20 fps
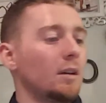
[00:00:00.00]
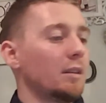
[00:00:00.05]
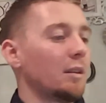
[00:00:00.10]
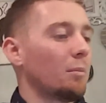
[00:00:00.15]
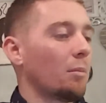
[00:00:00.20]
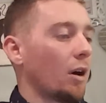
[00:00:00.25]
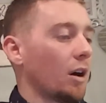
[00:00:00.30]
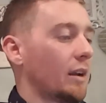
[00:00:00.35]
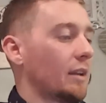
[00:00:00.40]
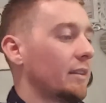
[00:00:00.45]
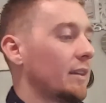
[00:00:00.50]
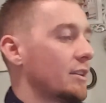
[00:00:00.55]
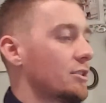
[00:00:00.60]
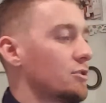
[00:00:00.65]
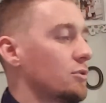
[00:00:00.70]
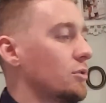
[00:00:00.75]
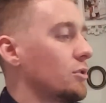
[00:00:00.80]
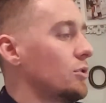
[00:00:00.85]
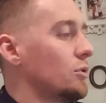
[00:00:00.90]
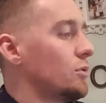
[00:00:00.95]
the market that
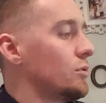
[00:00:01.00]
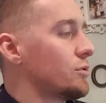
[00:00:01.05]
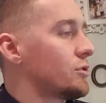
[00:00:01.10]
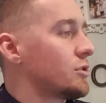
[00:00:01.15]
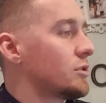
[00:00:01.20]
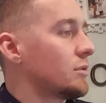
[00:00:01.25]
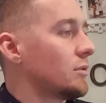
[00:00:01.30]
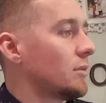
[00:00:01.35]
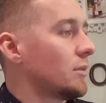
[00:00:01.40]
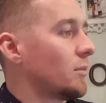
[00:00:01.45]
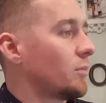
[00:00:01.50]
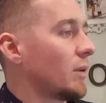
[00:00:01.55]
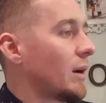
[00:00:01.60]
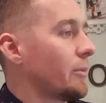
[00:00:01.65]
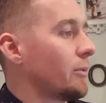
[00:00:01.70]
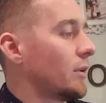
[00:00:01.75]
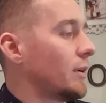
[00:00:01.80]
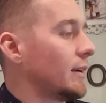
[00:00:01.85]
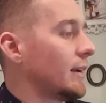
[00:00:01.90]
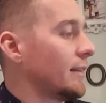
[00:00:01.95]
you use. I'm
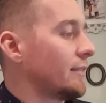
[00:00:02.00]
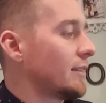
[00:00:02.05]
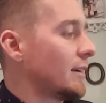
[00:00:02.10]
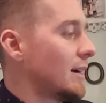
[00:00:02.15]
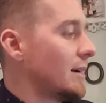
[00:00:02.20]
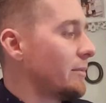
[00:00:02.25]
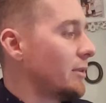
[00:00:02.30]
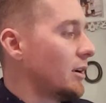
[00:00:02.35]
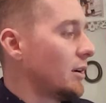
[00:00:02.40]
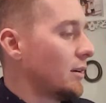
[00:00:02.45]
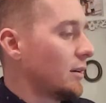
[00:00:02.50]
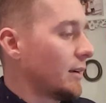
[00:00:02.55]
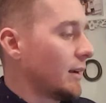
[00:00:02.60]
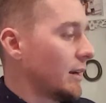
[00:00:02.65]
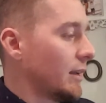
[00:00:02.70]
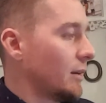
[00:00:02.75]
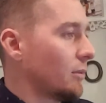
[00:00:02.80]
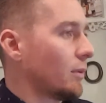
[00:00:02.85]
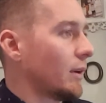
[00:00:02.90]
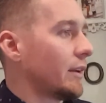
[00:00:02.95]
probably running out of time here. I got
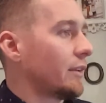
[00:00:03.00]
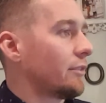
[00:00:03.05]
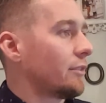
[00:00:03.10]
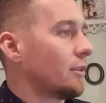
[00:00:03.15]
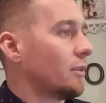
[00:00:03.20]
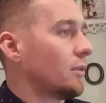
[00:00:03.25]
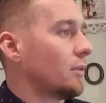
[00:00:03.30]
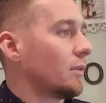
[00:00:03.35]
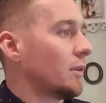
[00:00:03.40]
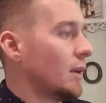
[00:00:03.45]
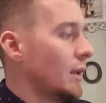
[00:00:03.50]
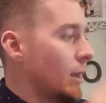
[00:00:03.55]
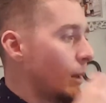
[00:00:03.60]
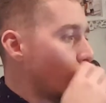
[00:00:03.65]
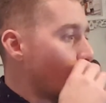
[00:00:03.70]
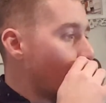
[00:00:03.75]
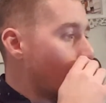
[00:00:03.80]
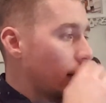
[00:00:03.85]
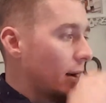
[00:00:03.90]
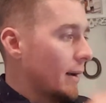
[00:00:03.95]
to get ready soon.
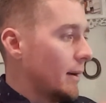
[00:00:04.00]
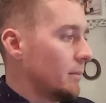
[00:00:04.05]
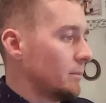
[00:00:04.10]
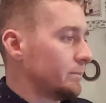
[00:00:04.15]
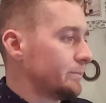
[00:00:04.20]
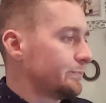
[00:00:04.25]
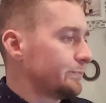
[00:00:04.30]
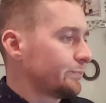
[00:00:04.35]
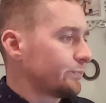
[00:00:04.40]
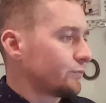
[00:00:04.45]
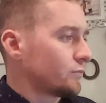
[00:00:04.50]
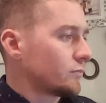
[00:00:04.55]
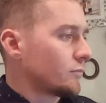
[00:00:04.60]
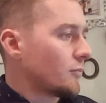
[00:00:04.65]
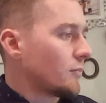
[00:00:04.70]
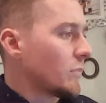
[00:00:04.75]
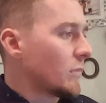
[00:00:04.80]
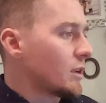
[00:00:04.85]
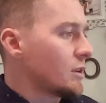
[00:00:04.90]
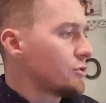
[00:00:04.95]

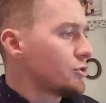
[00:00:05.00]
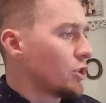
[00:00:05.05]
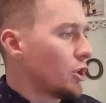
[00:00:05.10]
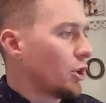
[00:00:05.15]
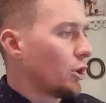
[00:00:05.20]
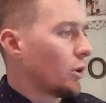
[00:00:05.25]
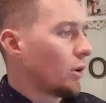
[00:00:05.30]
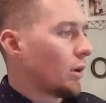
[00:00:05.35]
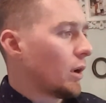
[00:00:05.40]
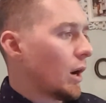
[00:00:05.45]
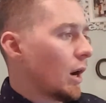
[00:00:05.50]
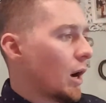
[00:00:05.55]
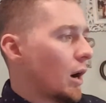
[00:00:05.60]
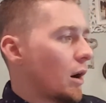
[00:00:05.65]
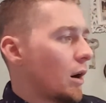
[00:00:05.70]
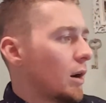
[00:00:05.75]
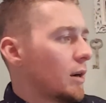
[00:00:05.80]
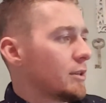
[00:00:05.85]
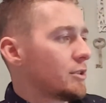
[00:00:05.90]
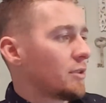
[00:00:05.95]
So you're
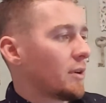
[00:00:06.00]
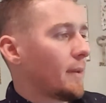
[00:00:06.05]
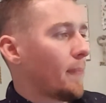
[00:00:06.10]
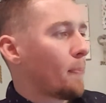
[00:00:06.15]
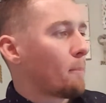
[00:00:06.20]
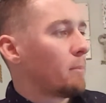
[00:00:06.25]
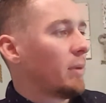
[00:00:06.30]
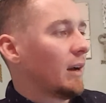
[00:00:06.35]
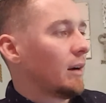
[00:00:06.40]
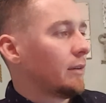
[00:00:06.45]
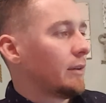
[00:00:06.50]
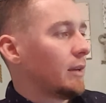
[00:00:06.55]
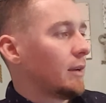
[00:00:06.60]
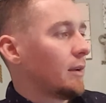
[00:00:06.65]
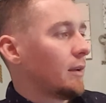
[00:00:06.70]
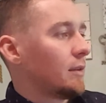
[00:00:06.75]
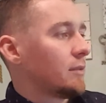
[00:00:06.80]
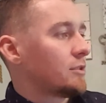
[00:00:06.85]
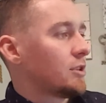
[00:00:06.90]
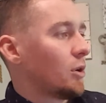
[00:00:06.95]
100
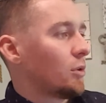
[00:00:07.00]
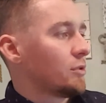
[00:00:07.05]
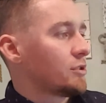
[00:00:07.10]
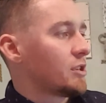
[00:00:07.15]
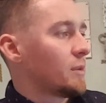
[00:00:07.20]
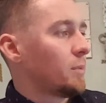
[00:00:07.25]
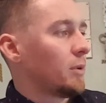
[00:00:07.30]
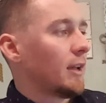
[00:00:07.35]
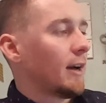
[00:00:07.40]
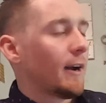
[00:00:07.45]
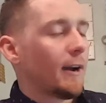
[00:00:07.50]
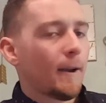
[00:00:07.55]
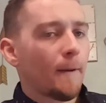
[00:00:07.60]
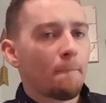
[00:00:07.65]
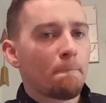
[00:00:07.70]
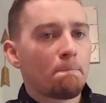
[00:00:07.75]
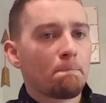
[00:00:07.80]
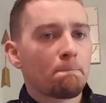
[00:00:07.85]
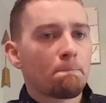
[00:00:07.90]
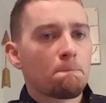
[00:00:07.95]
billion total supply,
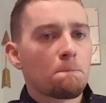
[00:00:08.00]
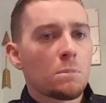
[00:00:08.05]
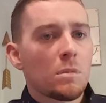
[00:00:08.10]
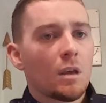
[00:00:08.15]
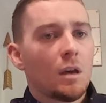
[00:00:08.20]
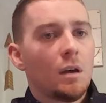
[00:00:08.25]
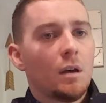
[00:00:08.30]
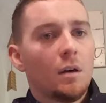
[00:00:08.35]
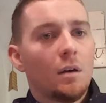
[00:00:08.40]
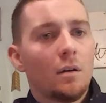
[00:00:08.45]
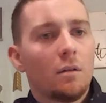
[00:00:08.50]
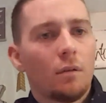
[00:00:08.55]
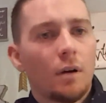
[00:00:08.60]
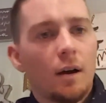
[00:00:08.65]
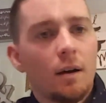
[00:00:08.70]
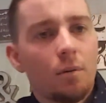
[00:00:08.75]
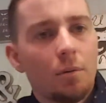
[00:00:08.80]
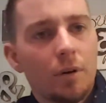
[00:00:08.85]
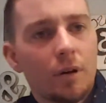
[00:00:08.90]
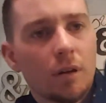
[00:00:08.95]

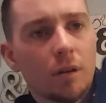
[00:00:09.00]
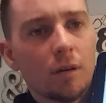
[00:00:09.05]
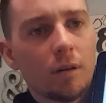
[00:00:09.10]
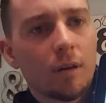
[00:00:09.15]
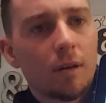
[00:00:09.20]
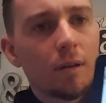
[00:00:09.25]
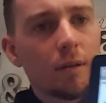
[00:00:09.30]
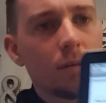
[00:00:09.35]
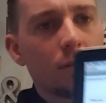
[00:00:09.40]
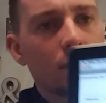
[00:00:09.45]
right? We can look at,